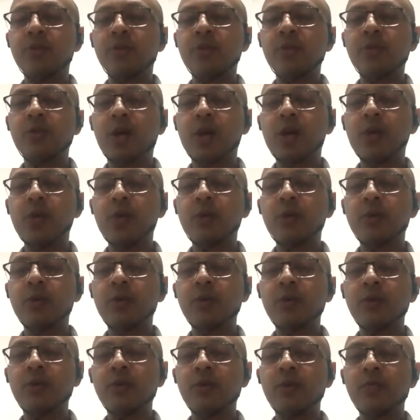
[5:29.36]
know,
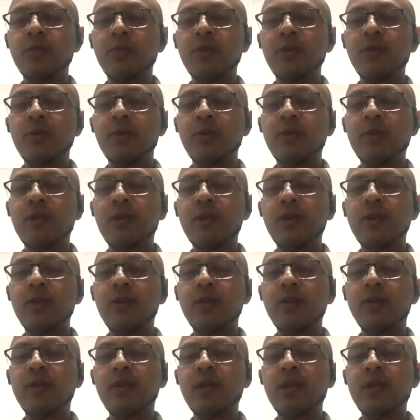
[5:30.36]
however, that
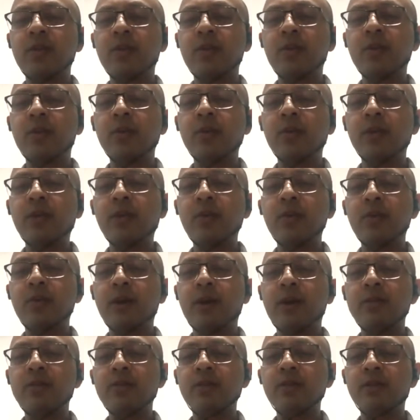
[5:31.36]
they are only
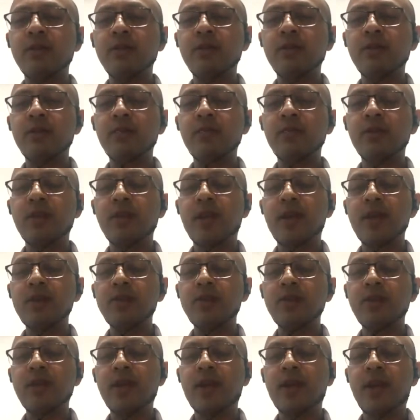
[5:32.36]
passing
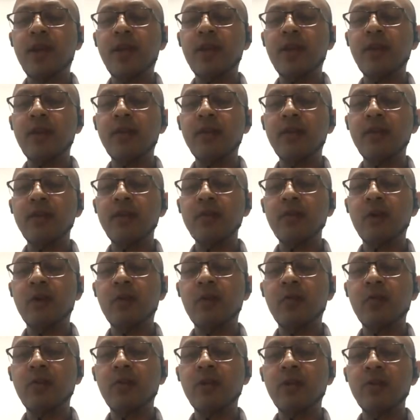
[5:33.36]
as adherents
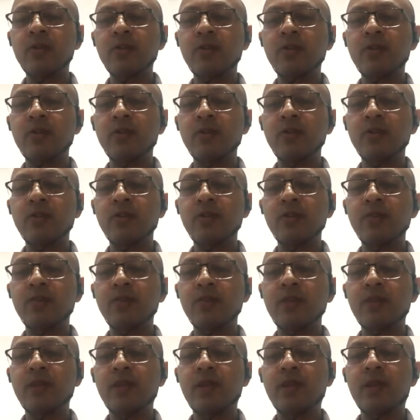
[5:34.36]
of religion
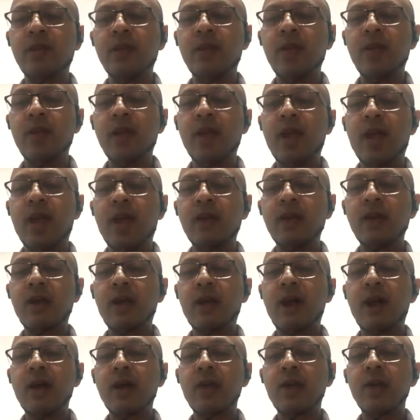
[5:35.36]
and
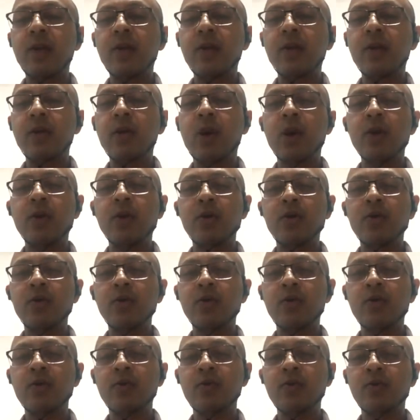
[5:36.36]
are not
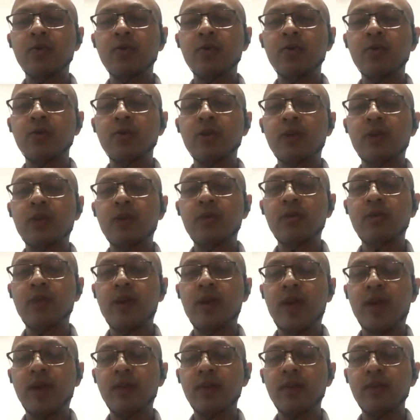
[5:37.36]
so in
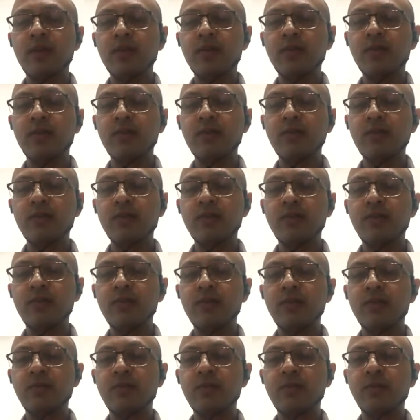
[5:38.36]
fact.
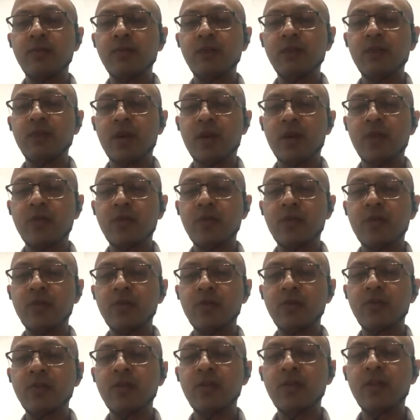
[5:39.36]

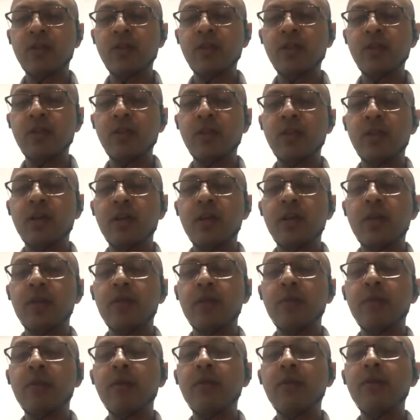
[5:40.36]
Unfortunately,
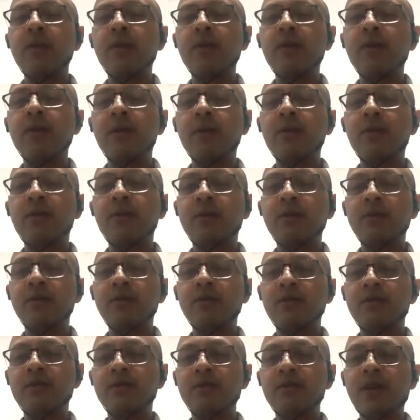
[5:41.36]
bewildered
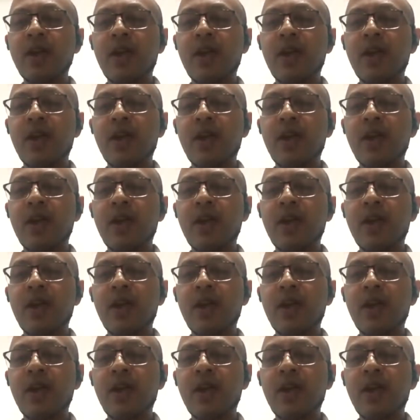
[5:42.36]
persons